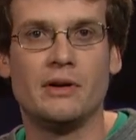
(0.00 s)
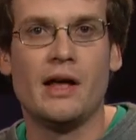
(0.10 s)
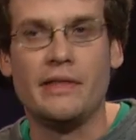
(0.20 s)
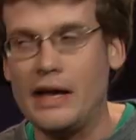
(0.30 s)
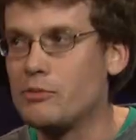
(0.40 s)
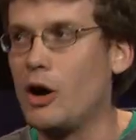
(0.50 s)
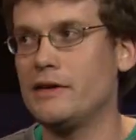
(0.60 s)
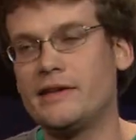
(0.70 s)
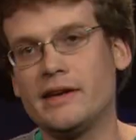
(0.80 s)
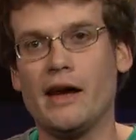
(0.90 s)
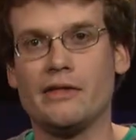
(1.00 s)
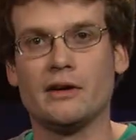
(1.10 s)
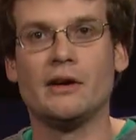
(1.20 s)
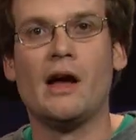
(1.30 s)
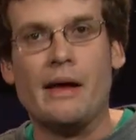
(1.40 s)
They brought together
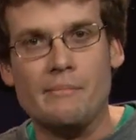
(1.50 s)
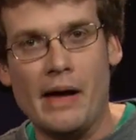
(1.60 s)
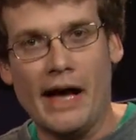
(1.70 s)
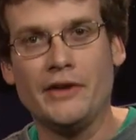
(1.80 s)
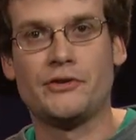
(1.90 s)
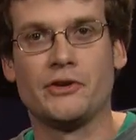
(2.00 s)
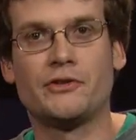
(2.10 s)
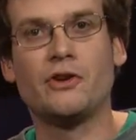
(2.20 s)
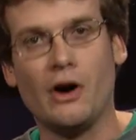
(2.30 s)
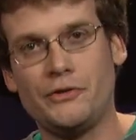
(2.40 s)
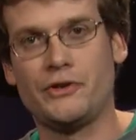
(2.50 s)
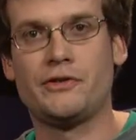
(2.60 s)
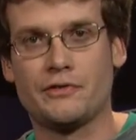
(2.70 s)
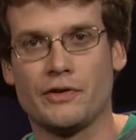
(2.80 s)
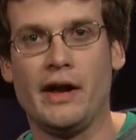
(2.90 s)
Esther's closest
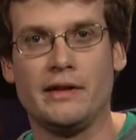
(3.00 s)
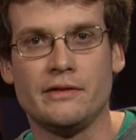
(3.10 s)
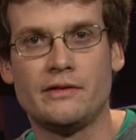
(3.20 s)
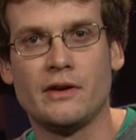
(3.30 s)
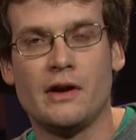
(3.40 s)
friends